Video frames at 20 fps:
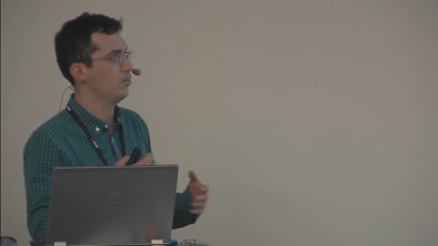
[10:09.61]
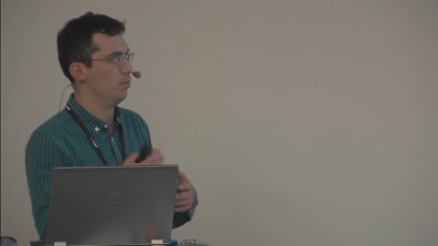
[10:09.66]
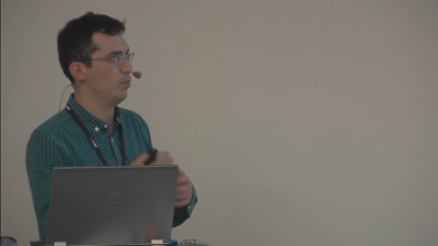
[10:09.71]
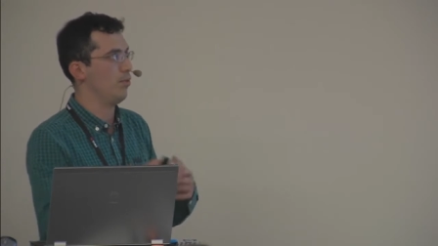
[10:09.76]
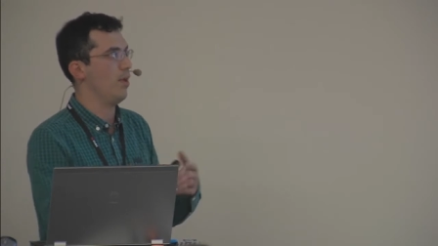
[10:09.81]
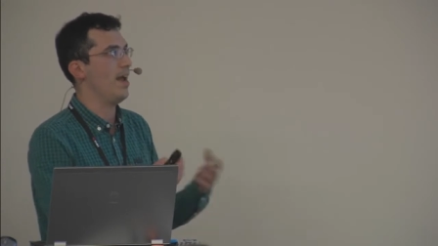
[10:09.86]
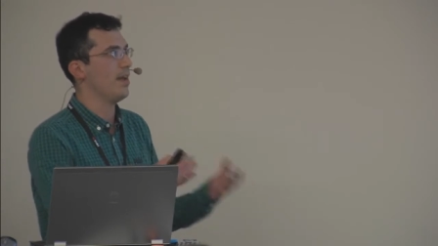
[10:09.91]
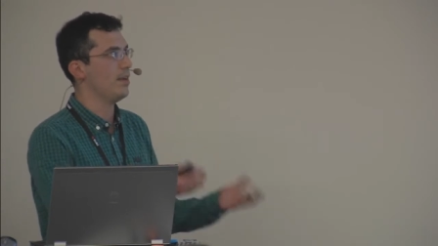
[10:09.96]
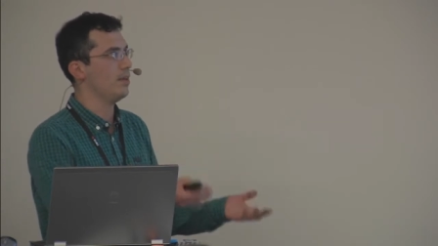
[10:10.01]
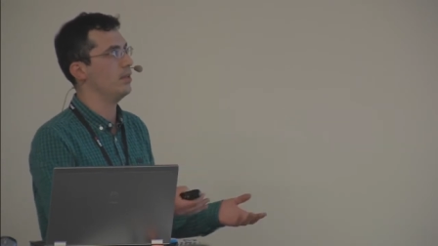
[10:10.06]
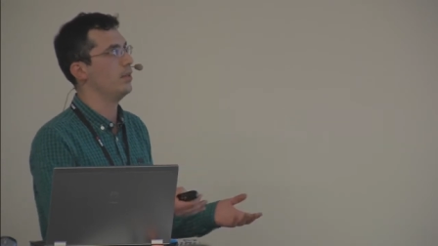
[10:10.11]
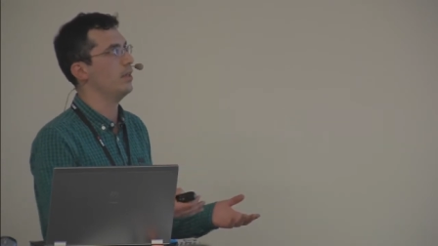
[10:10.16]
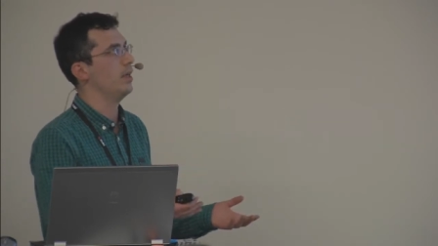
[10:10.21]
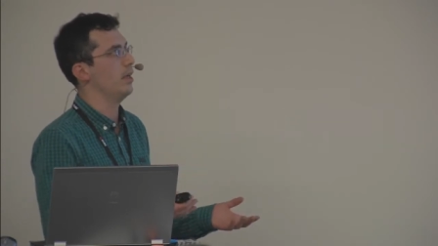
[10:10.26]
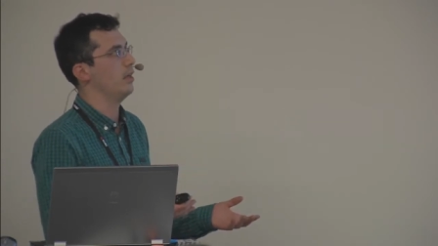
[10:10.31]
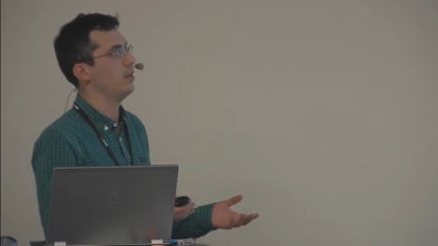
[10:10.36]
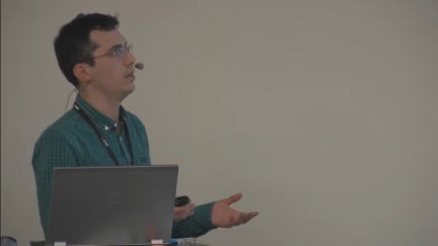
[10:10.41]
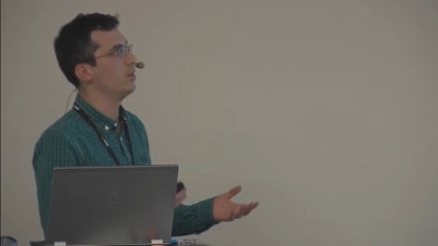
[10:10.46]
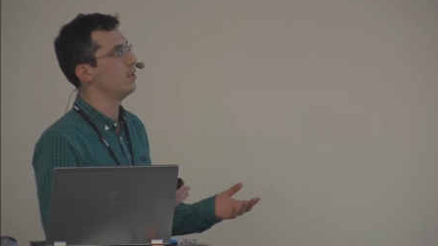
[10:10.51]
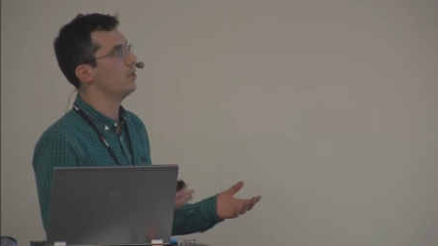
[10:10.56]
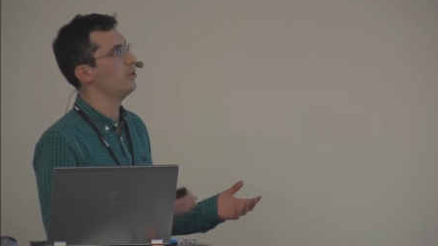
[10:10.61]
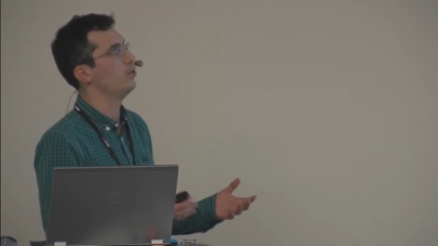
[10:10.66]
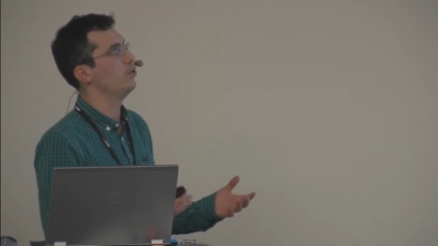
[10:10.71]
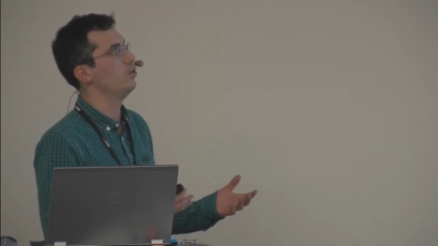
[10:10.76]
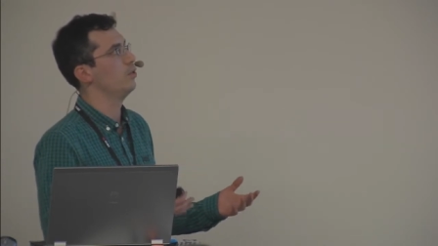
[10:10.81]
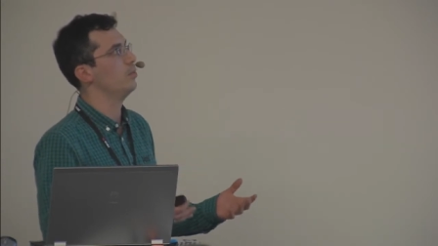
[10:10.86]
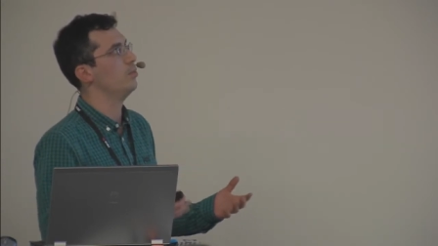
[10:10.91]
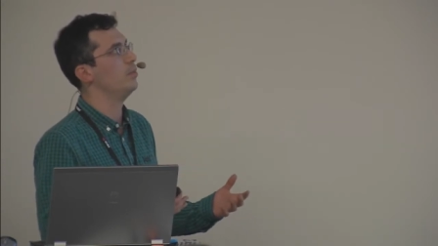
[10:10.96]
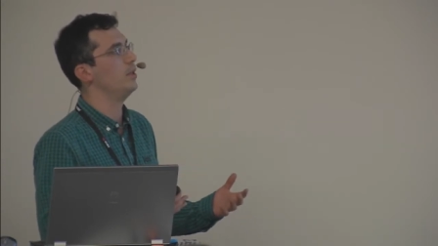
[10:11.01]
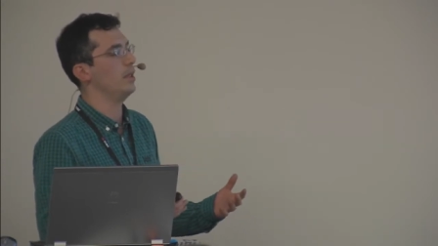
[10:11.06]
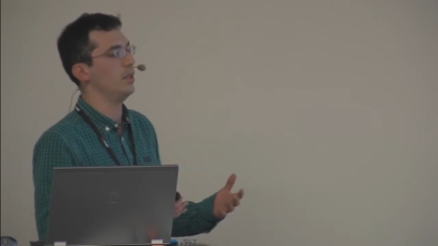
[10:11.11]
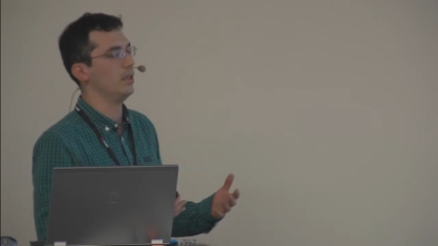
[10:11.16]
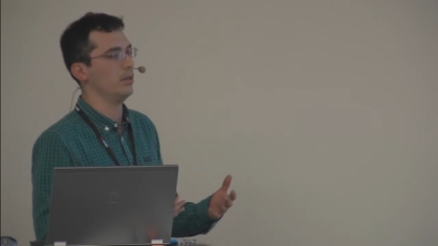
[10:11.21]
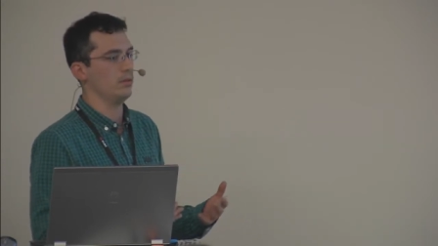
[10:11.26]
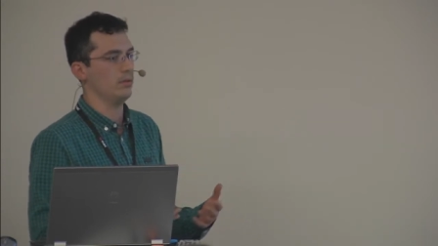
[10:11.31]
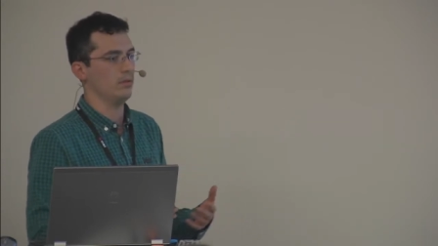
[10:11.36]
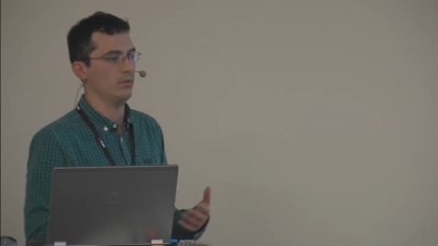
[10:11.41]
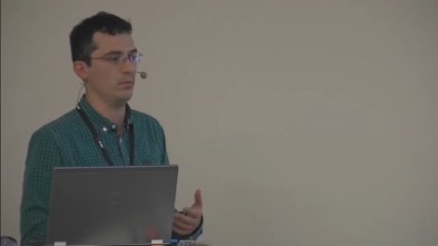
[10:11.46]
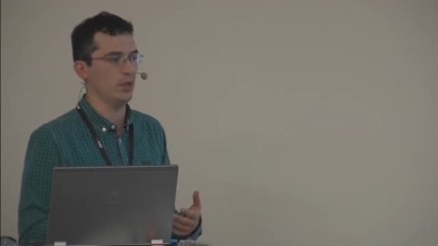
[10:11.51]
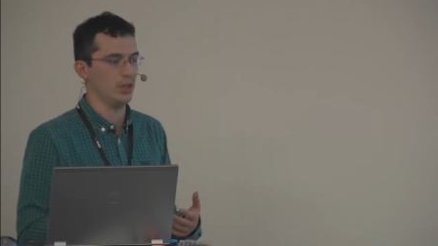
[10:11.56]
branded and should be
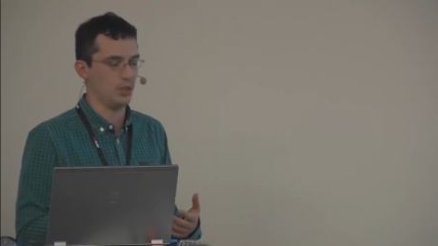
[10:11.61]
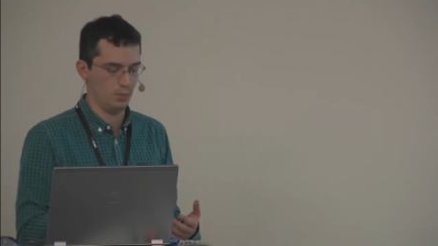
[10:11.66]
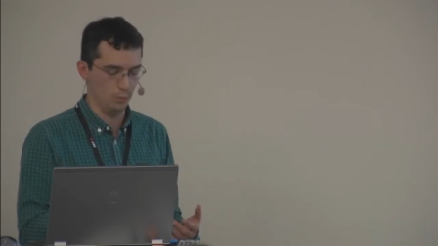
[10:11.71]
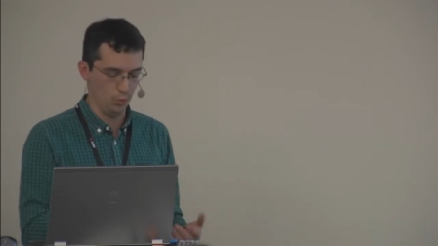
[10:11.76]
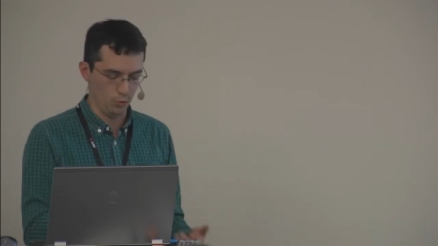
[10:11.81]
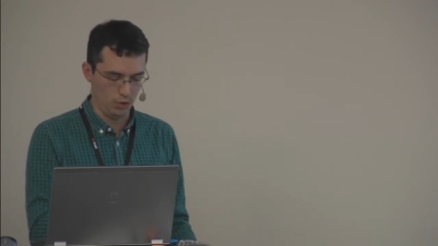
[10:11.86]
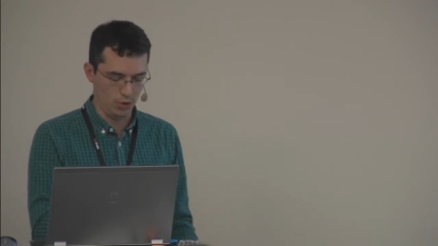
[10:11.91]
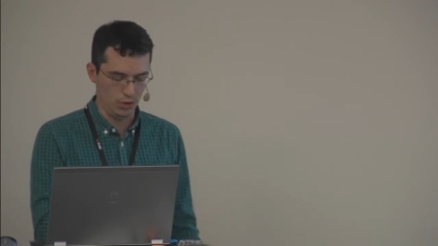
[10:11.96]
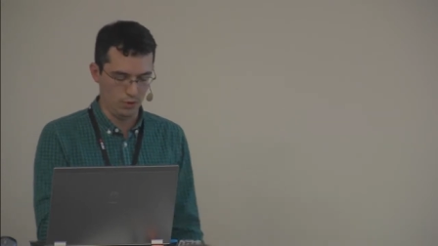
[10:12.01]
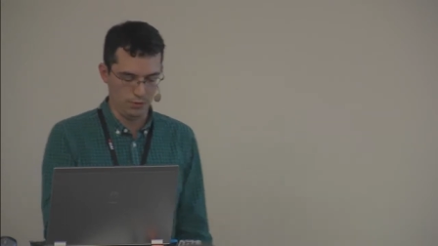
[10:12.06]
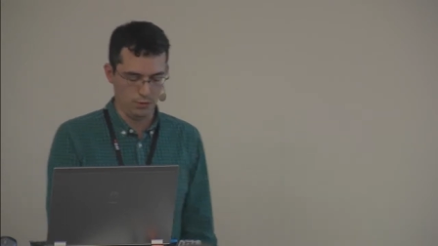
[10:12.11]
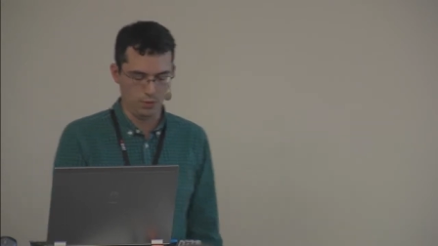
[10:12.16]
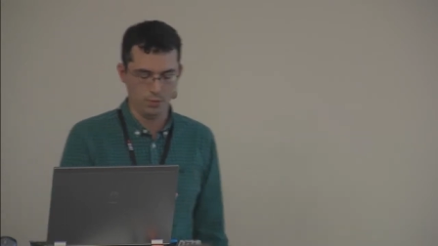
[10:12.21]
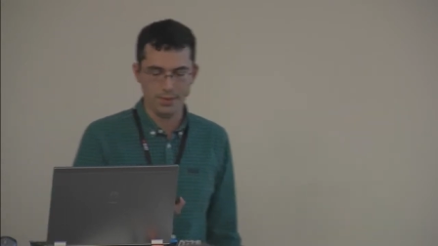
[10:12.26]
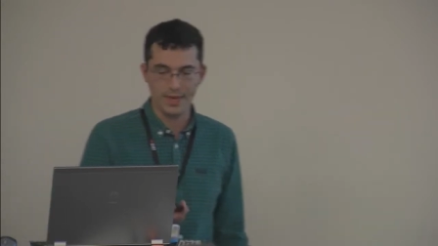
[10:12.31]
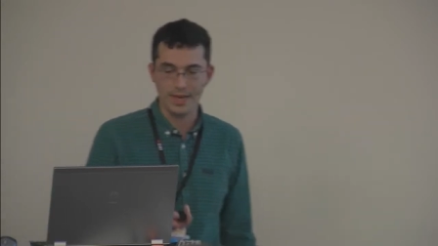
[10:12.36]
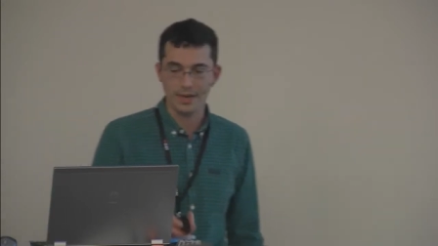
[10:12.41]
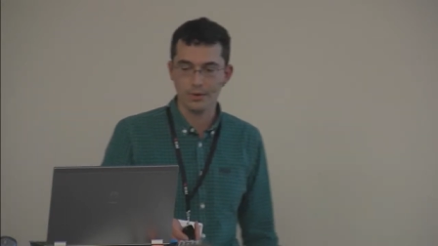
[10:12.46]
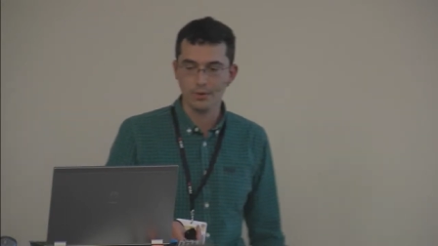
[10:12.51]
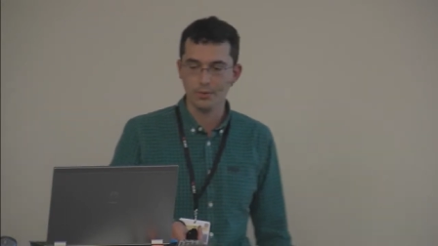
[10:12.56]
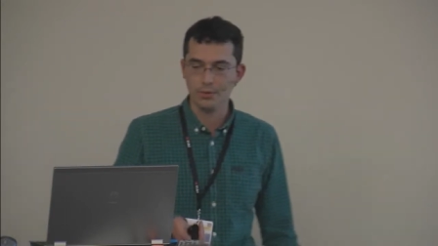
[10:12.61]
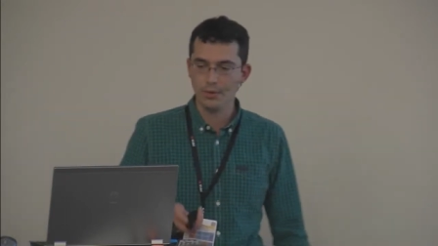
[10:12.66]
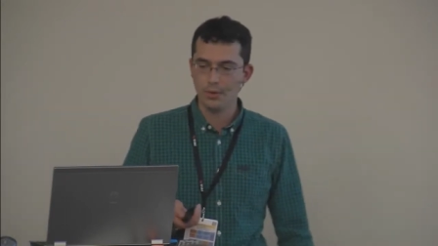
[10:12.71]
much more uniform now.